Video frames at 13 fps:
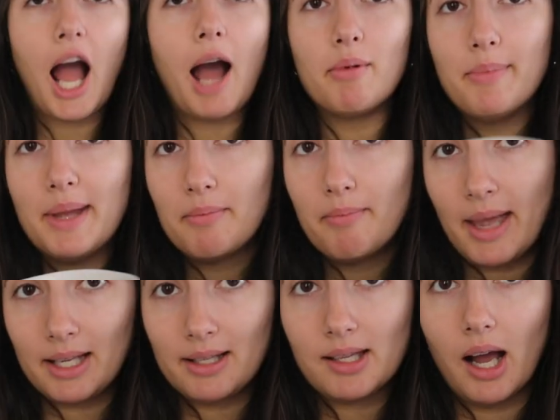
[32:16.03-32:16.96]
I'm a big
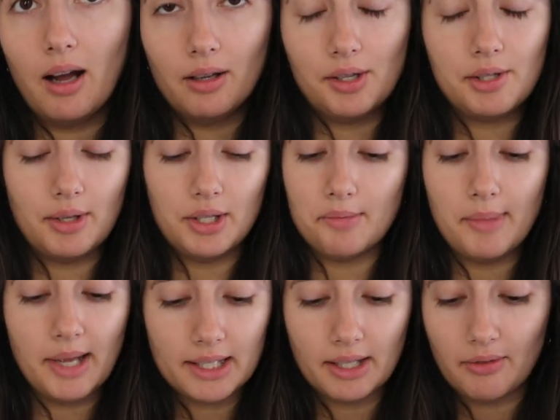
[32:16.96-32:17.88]
mixer, so I just
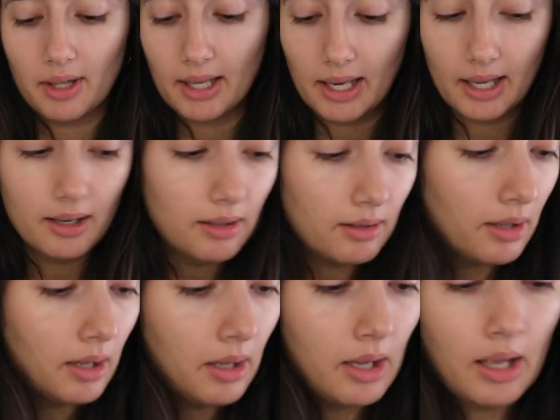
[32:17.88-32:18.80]
mix everything
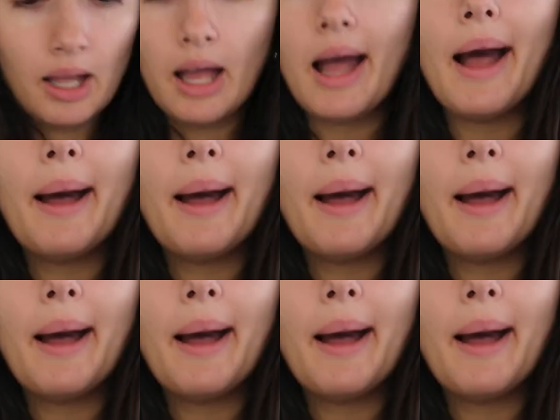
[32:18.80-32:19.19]
in.